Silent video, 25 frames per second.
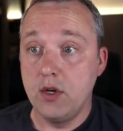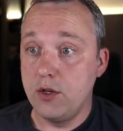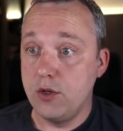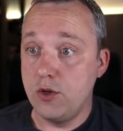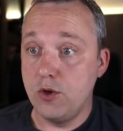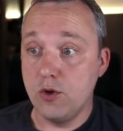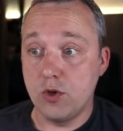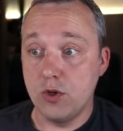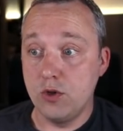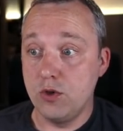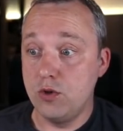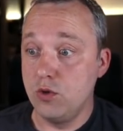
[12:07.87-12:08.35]

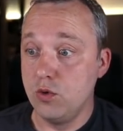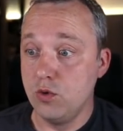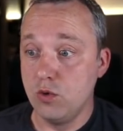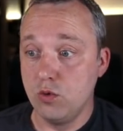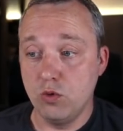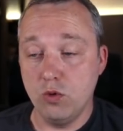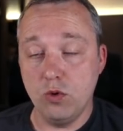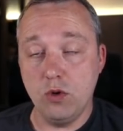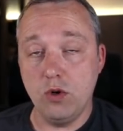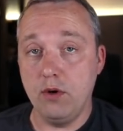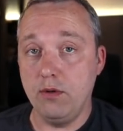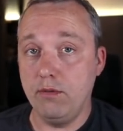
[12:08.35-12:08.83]
You can
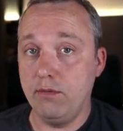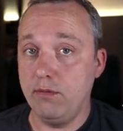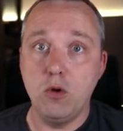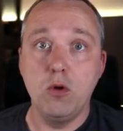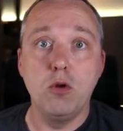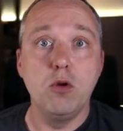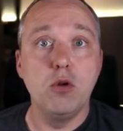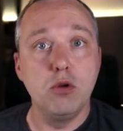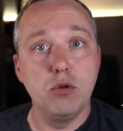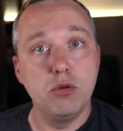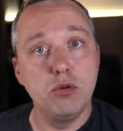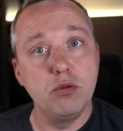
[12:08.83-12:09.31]
do
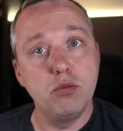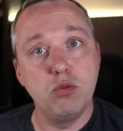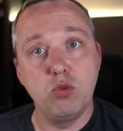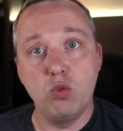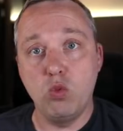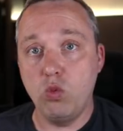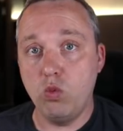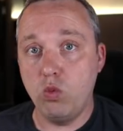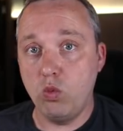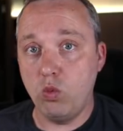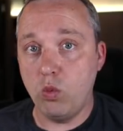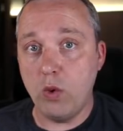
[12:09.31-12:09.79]
full
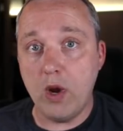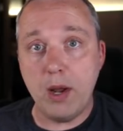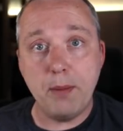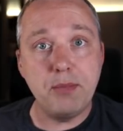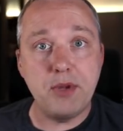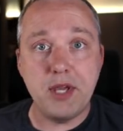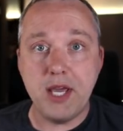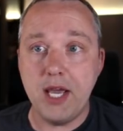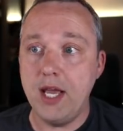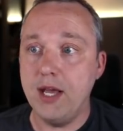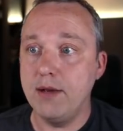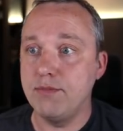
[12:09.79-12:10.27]

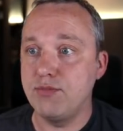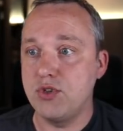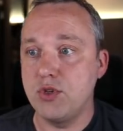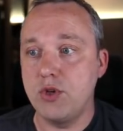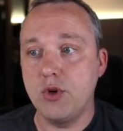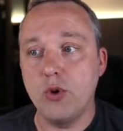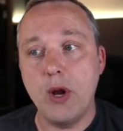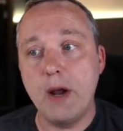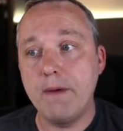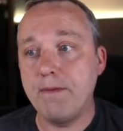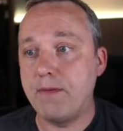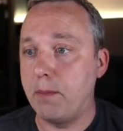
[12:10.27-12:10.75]
webcam, so
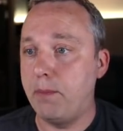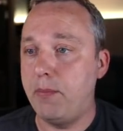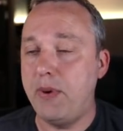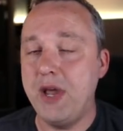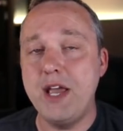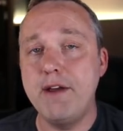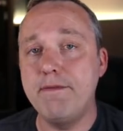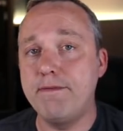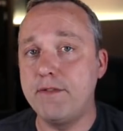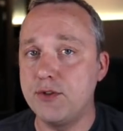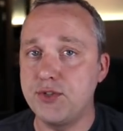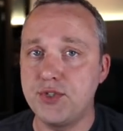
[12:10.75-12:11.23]
you don't have to
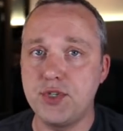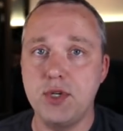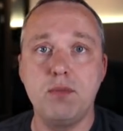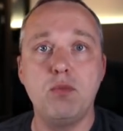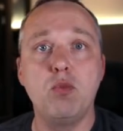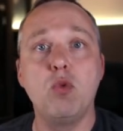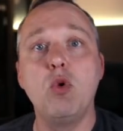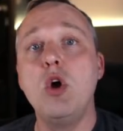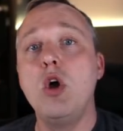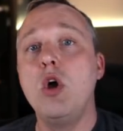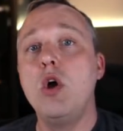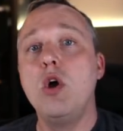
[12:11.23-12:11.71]
pay for
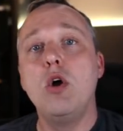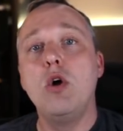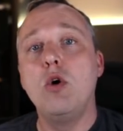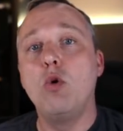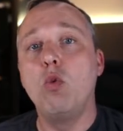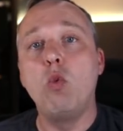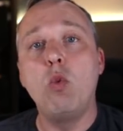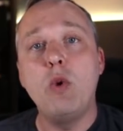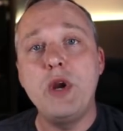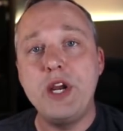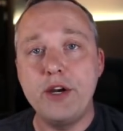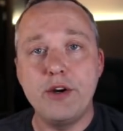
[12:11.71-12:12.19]
some
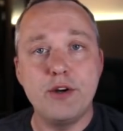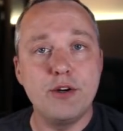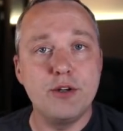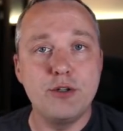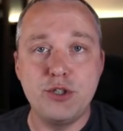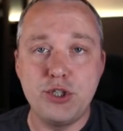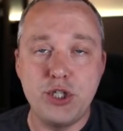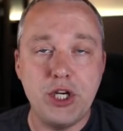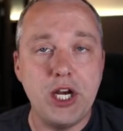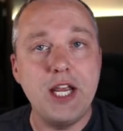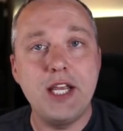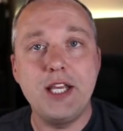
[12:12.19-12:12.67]

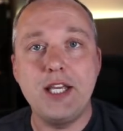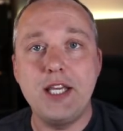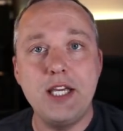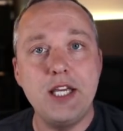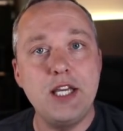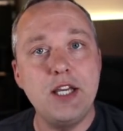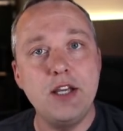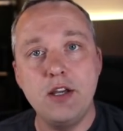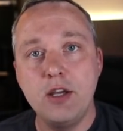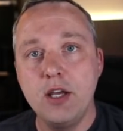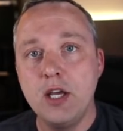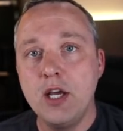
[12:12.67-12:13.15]
weird,
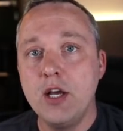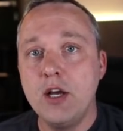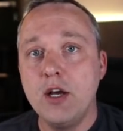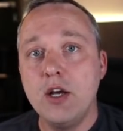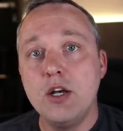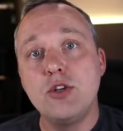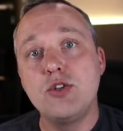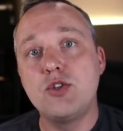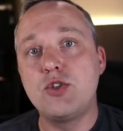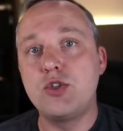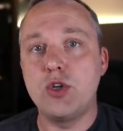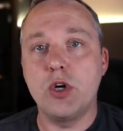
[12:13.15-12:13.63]
janky
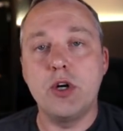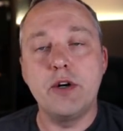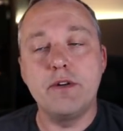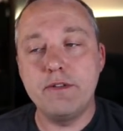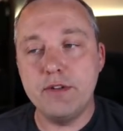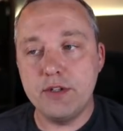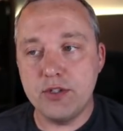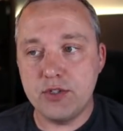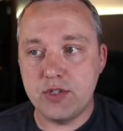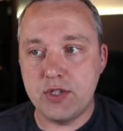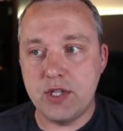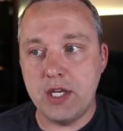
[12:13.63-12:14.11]

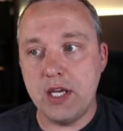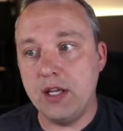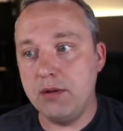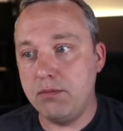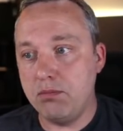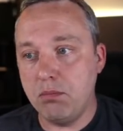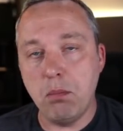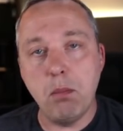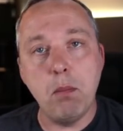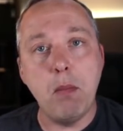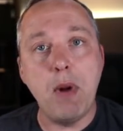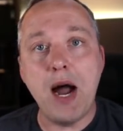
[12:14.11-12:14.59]
service that
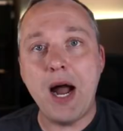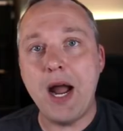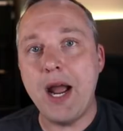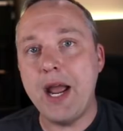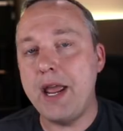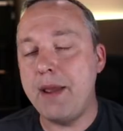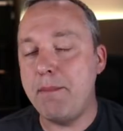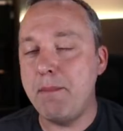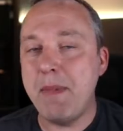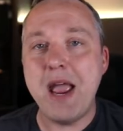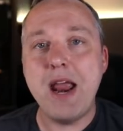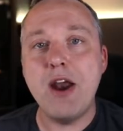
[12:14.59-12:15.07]

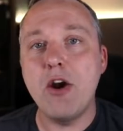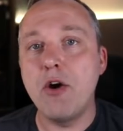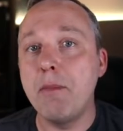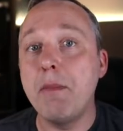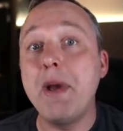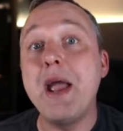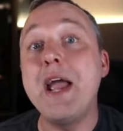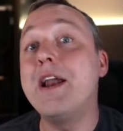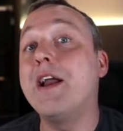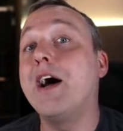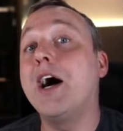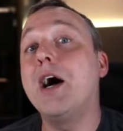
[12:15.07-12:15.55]
might, may or
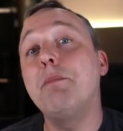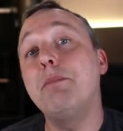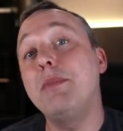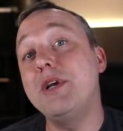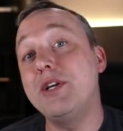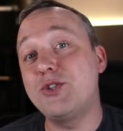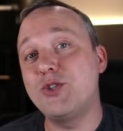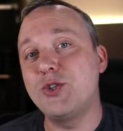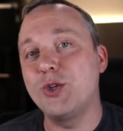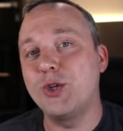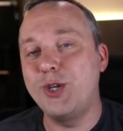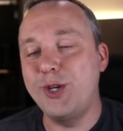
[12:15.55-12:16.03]
may not
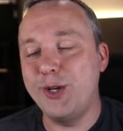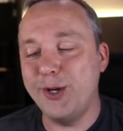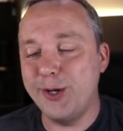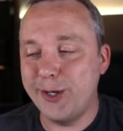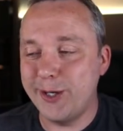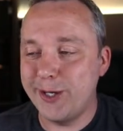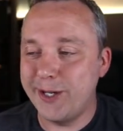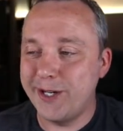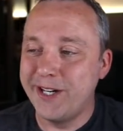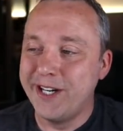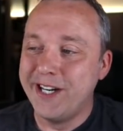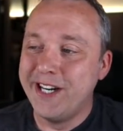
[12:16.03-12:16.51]
be
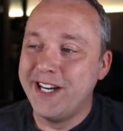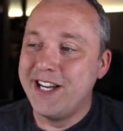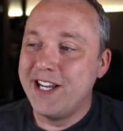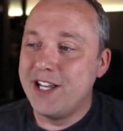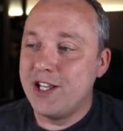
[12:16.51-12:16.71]
secure.